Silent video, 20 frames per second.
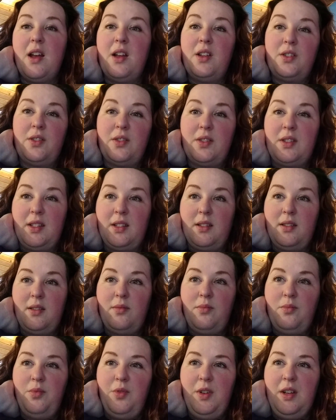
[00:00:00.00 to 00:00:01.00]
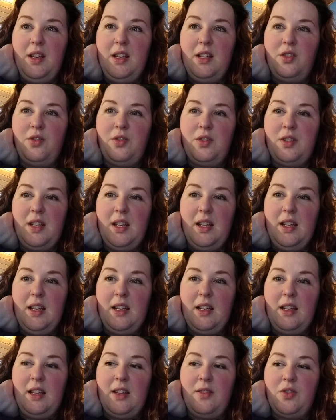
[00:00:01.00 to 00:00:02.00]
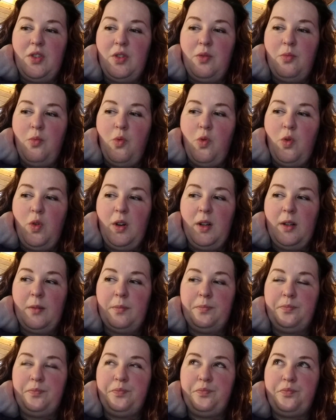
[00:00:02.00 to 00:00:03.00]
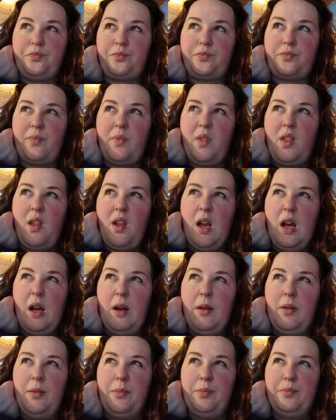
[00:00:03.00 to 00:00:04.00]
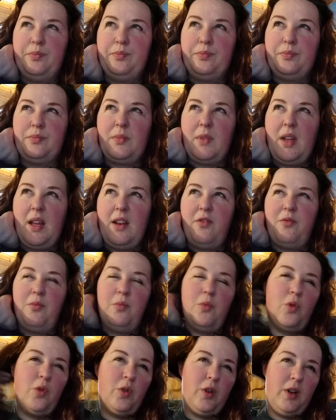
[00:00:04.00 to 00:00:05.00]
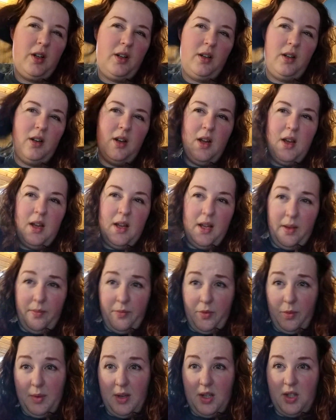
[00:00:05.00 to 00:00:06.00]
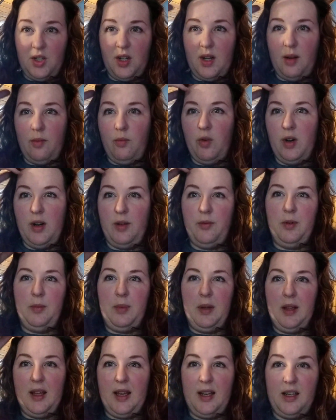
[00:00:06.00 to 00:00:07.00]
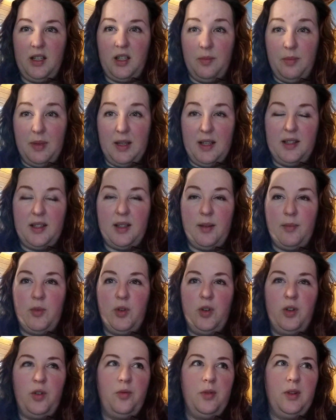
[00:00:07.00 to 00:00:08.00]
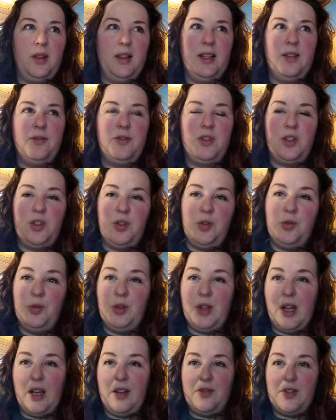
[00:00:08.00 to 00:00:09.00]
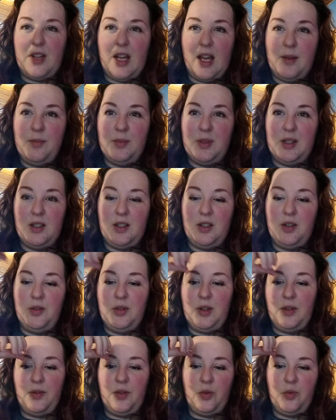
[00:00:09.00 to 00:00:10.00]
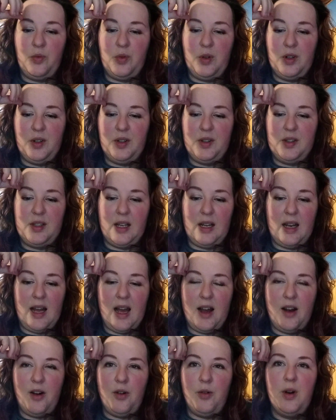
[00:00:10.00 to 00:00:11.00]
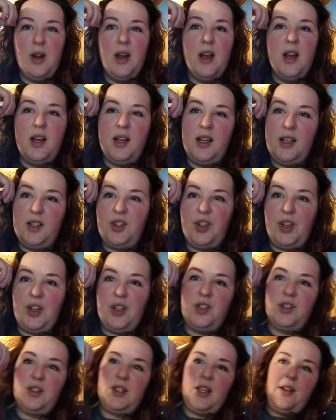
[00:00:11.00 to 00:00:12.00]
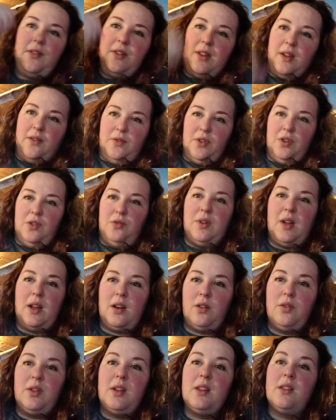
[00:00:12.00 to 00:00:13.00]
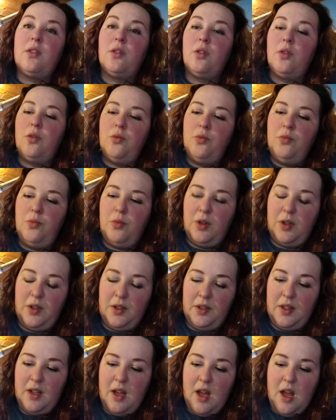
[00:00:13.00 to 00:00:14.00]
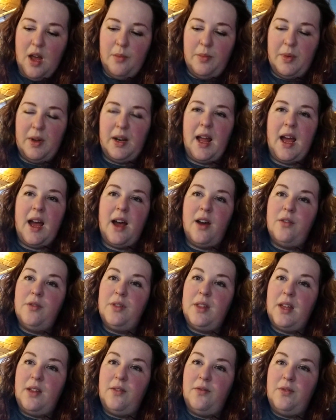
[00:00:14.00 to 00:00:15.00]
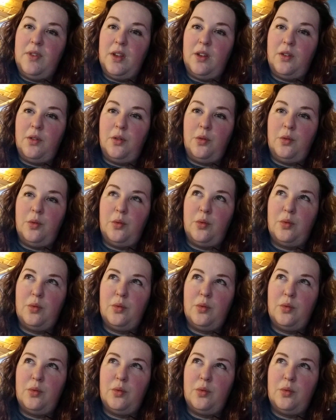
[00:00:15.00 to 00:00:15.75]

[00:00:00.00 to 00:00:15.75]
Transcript: So it's pretty interesting and it gives you more. Um, kind of more information on what it would be like to be someone who had lived two lifetimes in two different worlds and how it changes how they view not only their own world, but how they view